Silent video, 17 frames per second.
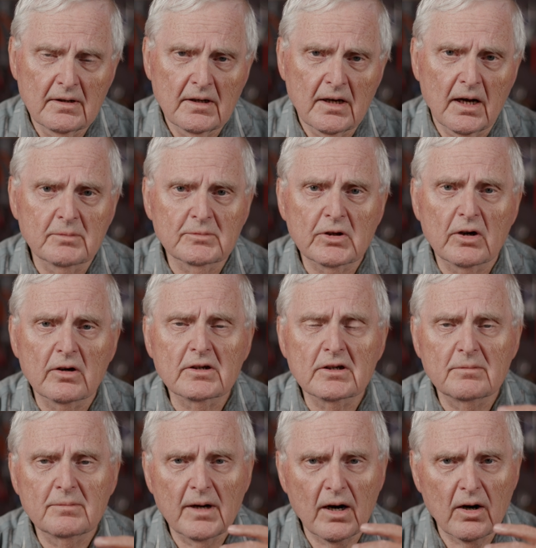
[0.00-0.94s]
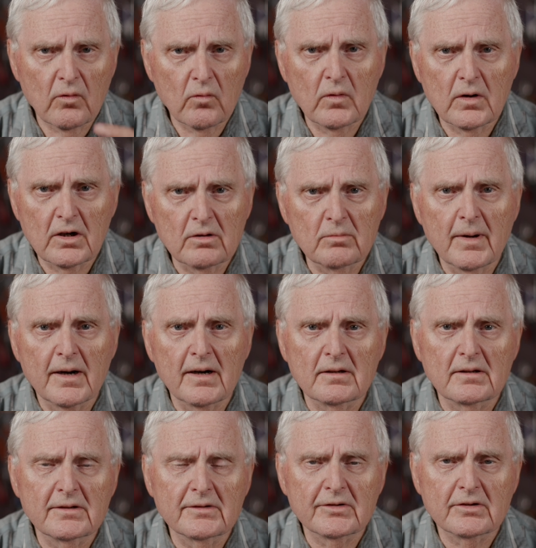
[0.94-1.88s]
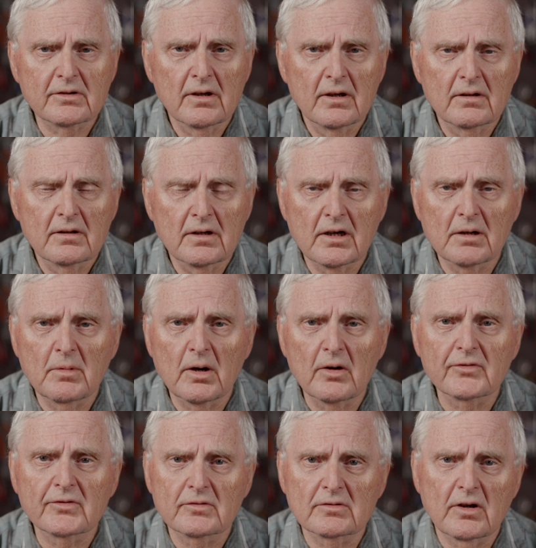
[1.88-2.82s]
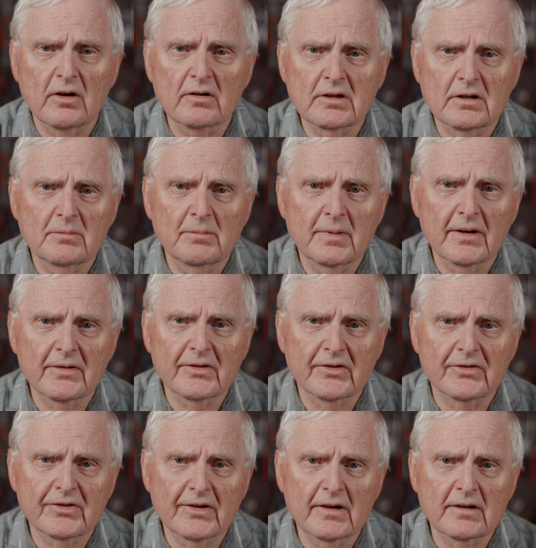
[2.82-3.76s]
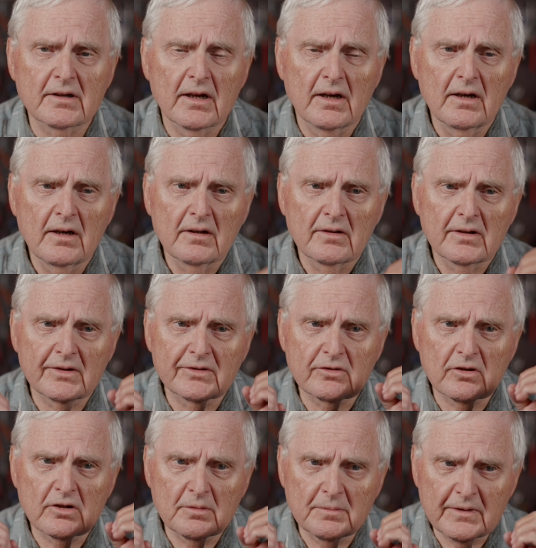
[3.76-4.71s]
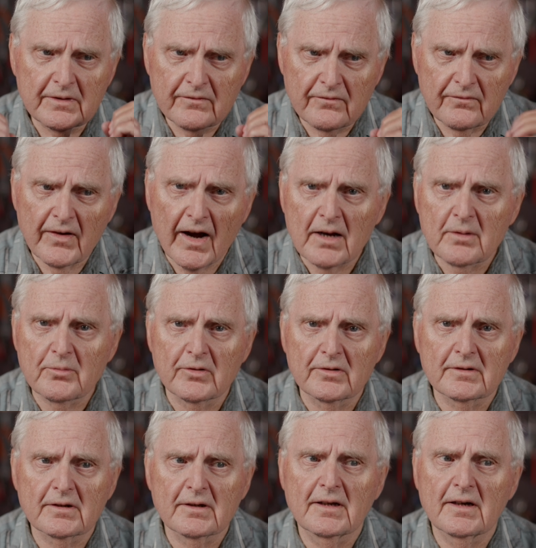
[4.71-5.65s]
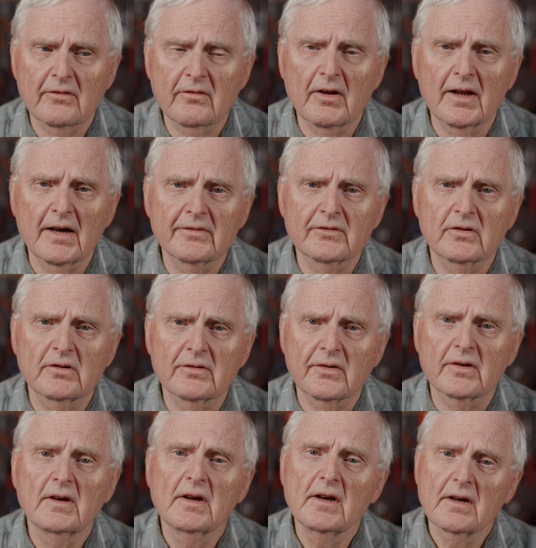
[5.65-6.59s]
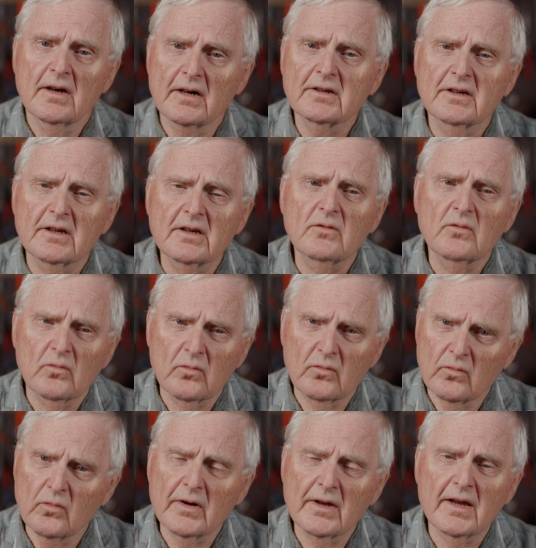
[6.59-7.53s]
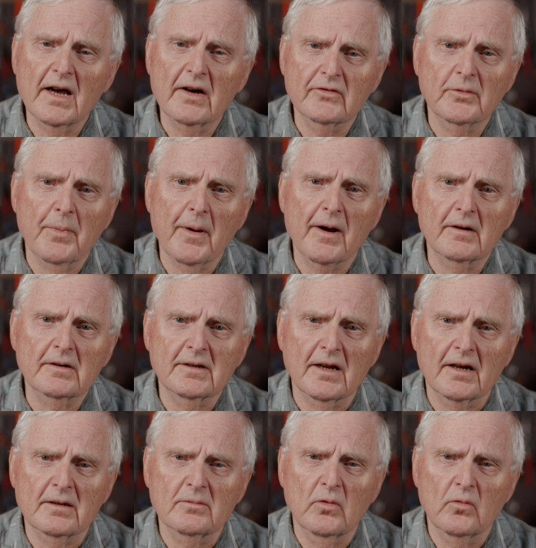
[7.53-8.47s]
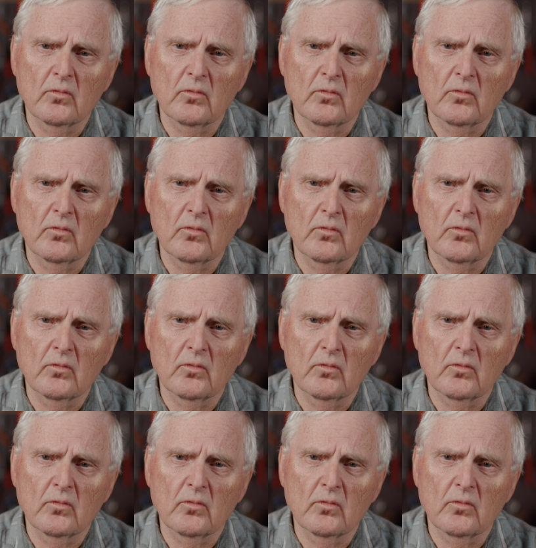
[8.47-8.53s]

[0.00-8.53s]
I'm talking about well balanced, and I'm also talking about the sound that's going to be vibrant and have life to it. Again, we have a paradigm.